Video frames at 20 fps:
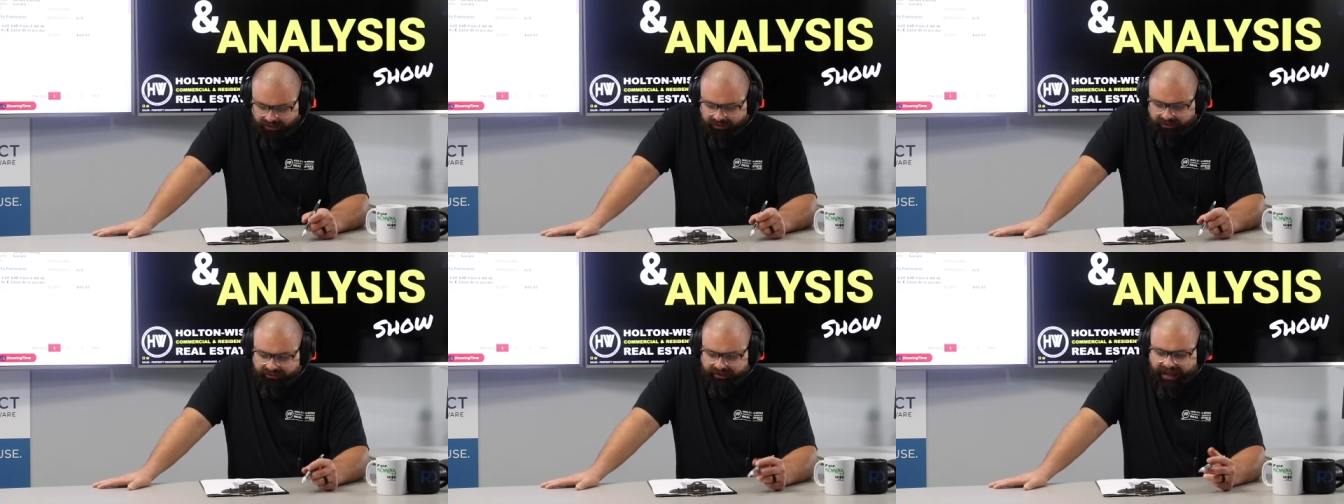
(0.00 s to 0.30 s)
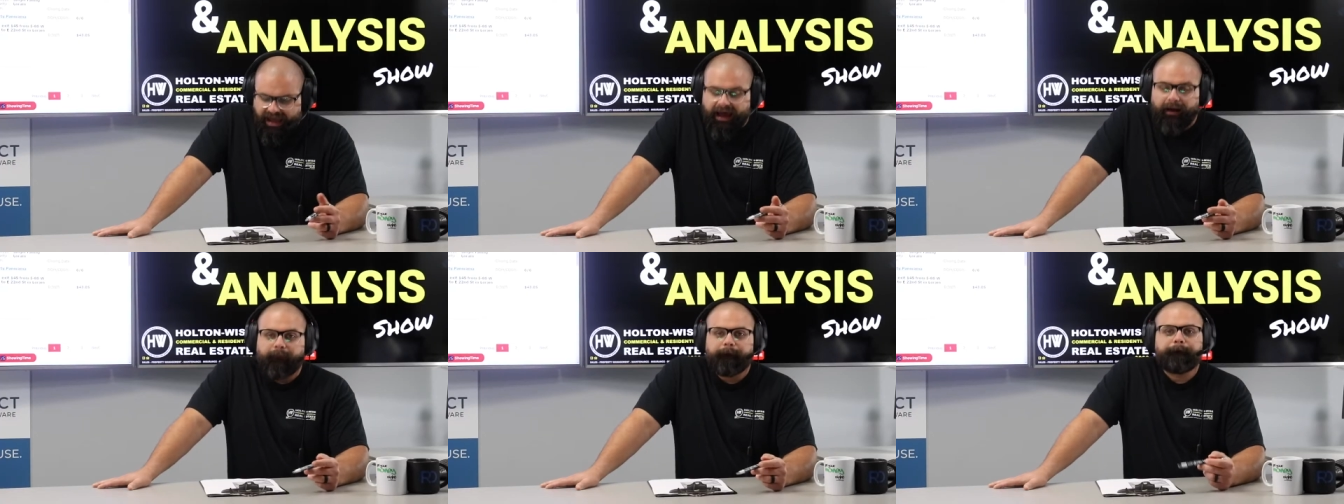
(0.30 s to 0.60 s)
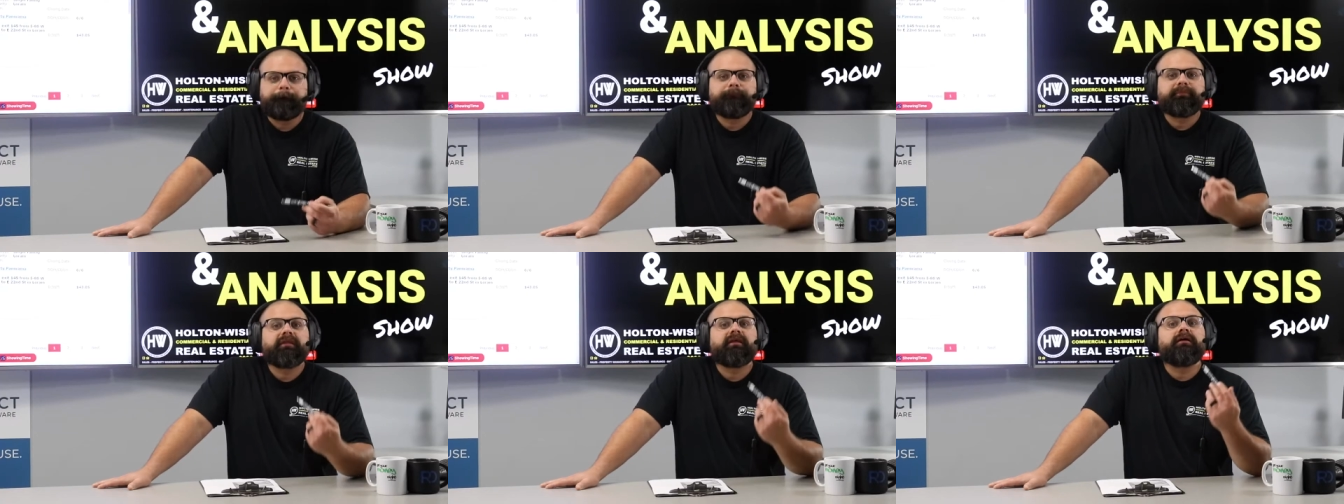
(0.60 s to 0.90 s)
Now,
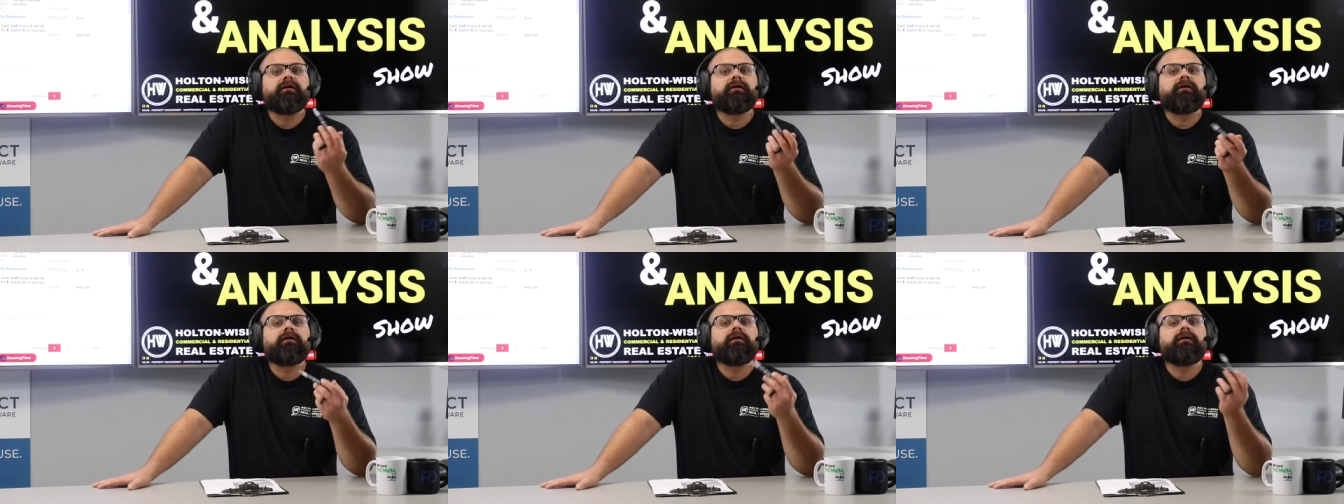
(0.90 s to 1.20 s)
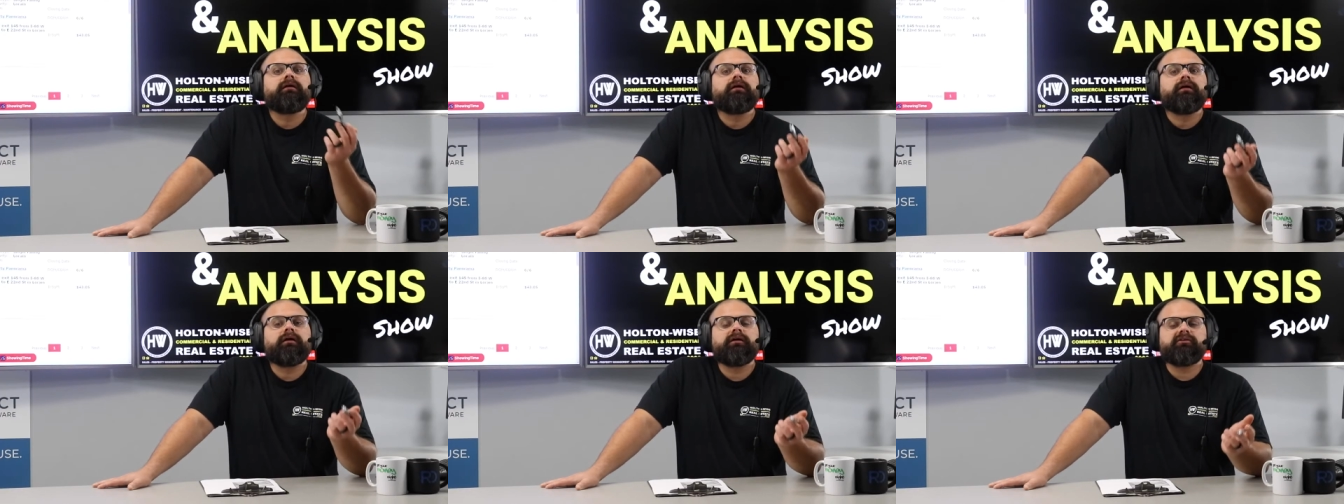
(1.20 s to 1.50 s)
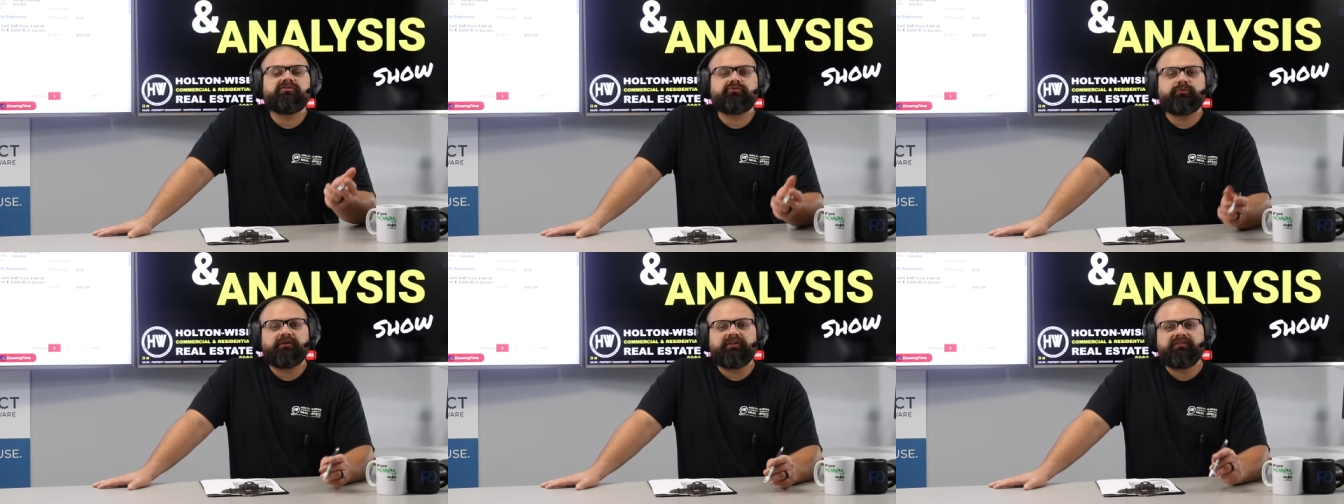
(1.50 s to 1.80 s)

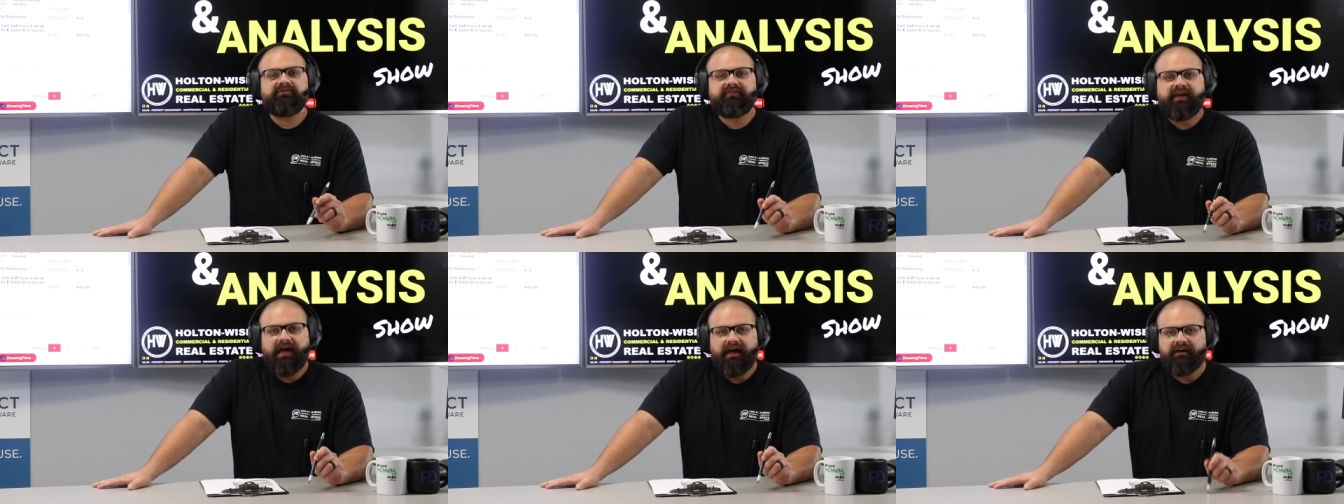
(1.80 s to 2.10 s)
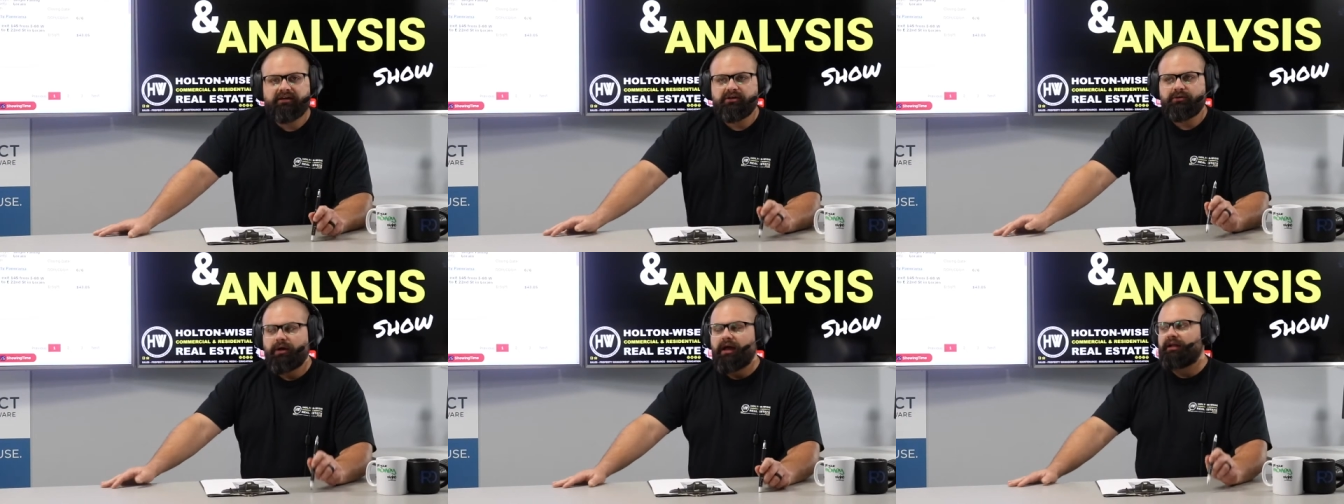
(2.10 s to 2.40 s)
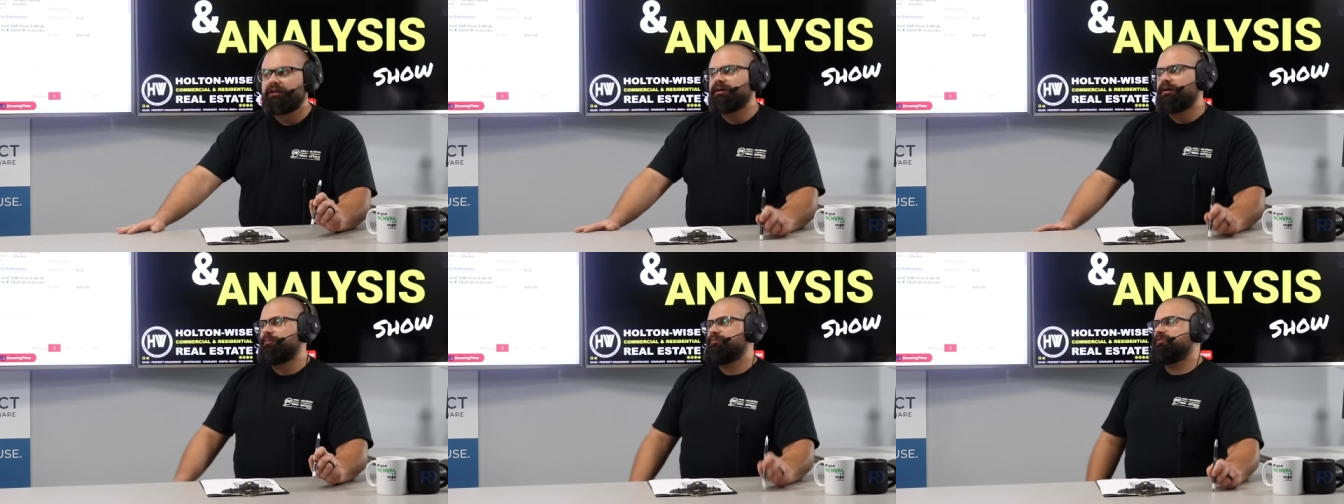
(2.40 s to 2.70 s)
Here's where the value
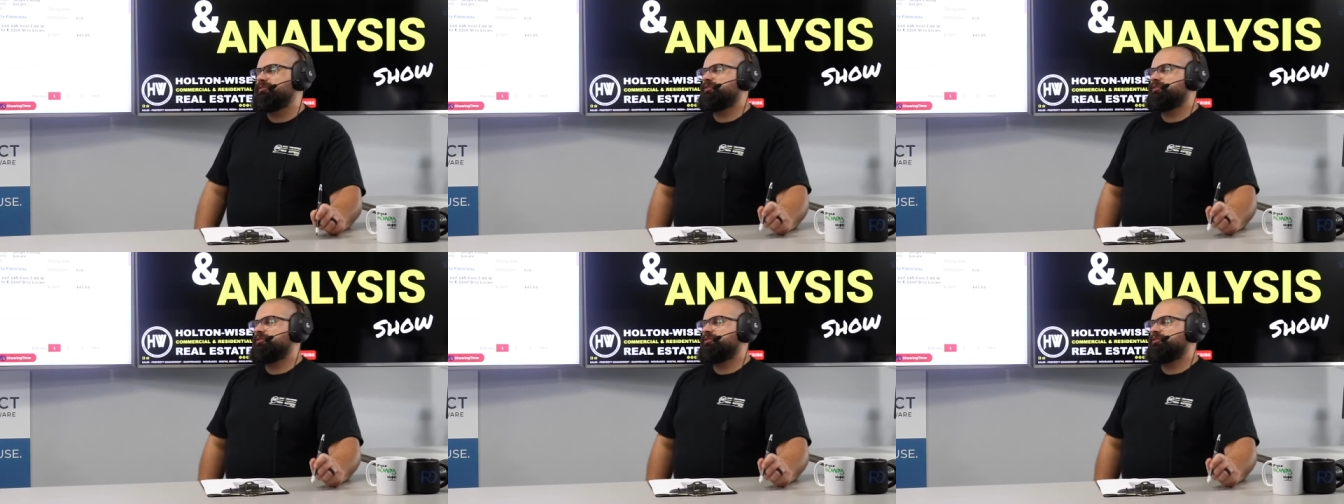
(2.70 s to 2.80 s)
add comes